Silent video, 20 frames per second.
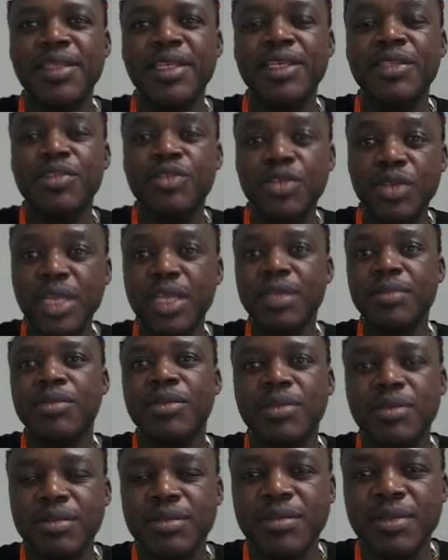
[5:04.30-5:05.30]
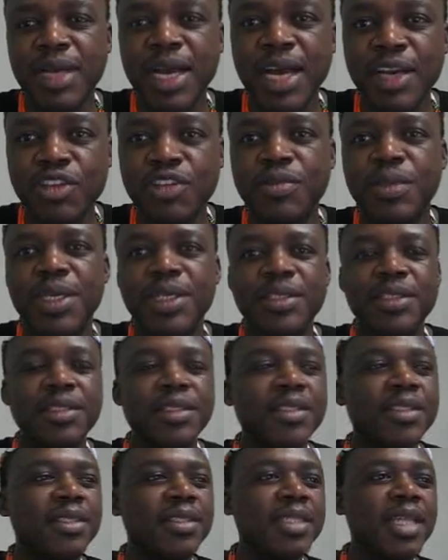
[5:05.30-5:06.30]
the credible
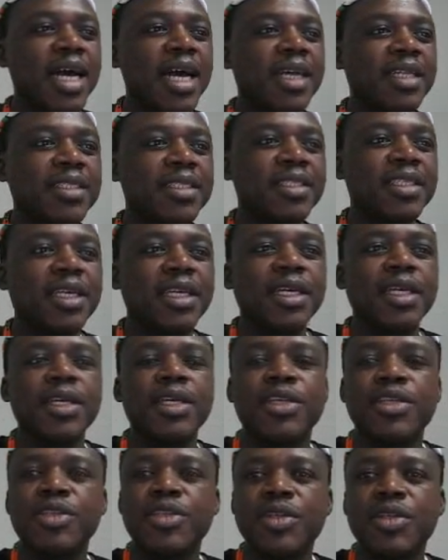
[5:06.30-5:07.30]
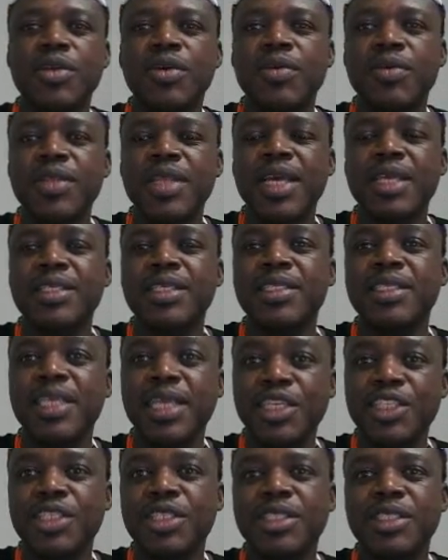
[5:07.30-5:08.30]
argument that their
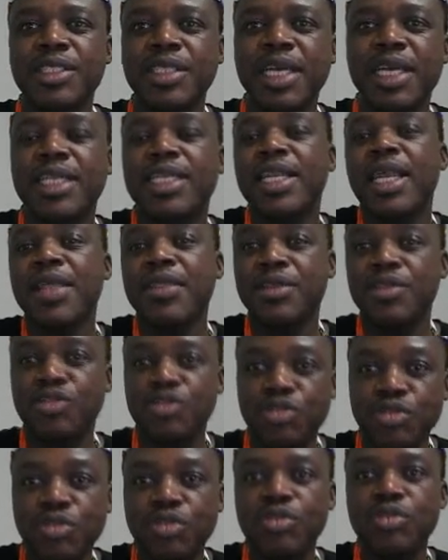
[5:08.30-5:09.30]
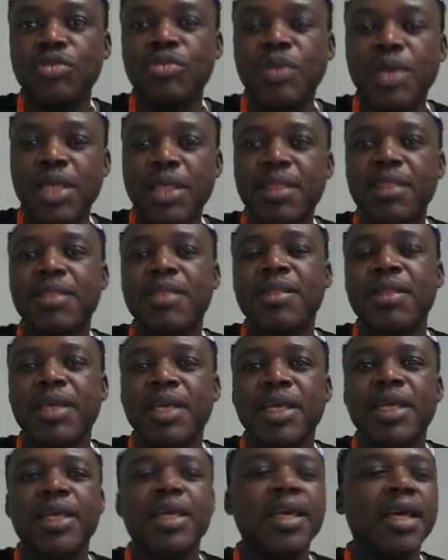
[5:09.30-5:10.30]
secession had nothing to do with
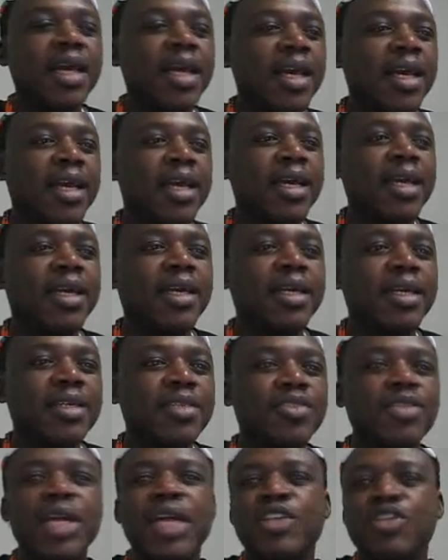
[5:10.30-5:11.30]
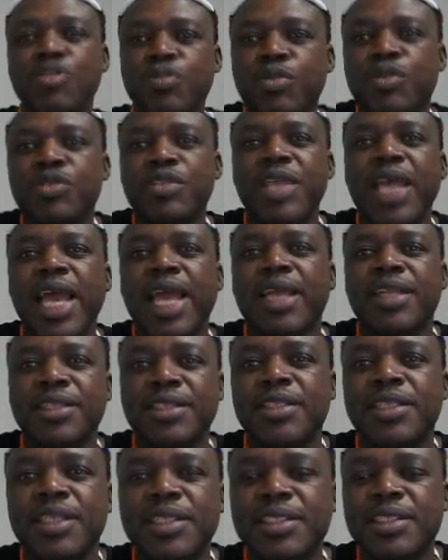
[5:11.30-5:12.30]
trying to
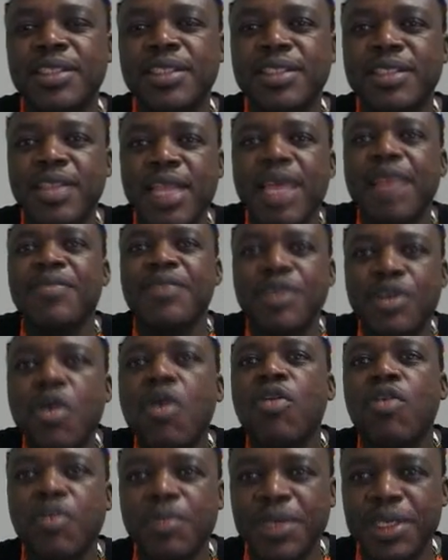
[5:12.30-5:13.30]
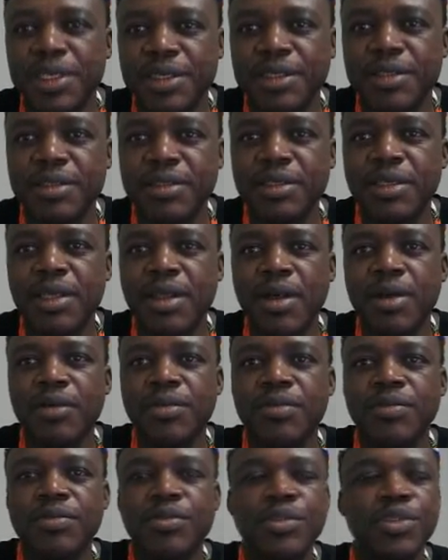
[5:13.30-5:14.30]
protect this slave economy, you know.
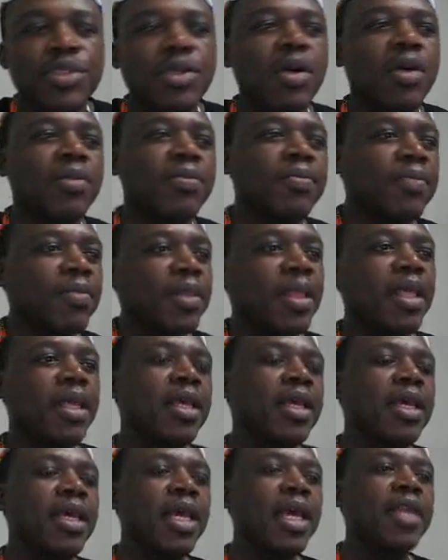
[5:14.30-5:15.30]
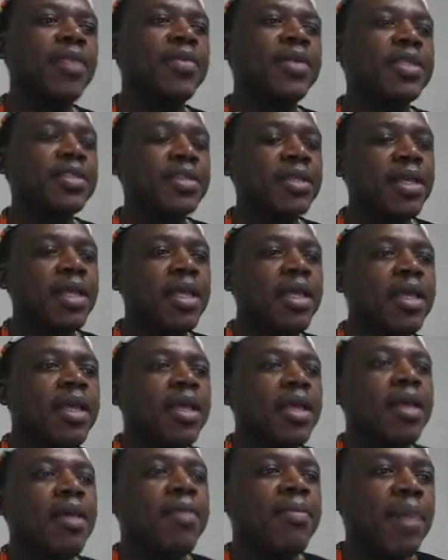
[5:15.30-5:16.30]
So, anyways,
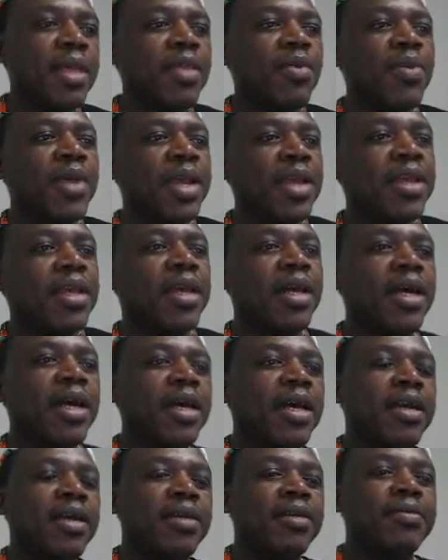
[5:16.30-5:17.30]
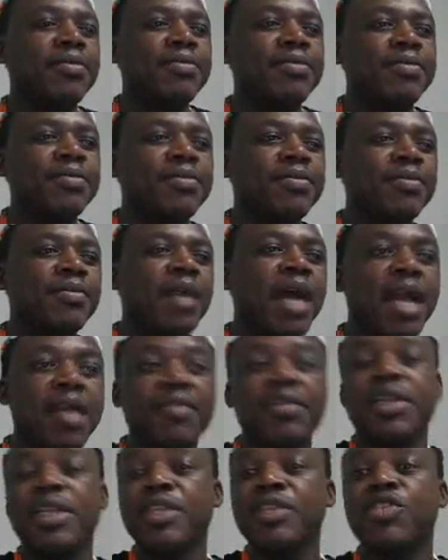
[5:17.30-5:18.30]
by the way, I
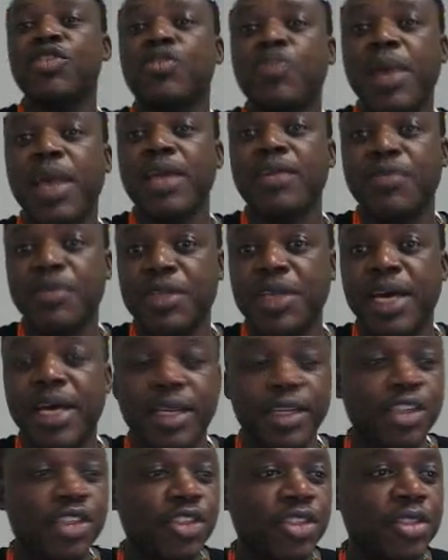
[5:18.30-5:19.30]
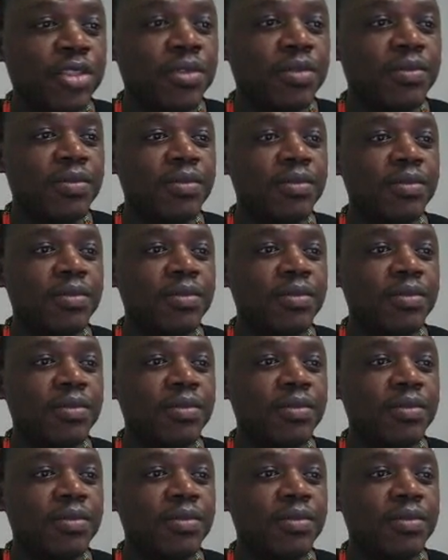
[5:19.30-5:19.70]
have great respect for the Irish